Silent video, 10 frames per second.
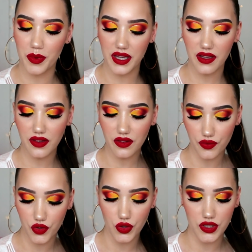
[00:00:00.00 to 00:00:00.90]
But this is,
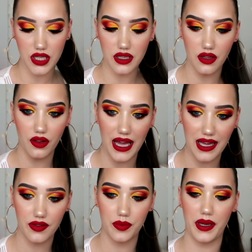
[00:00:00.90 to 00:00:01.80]
of course, the
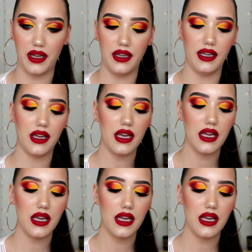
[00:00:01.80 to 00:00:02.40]
last palette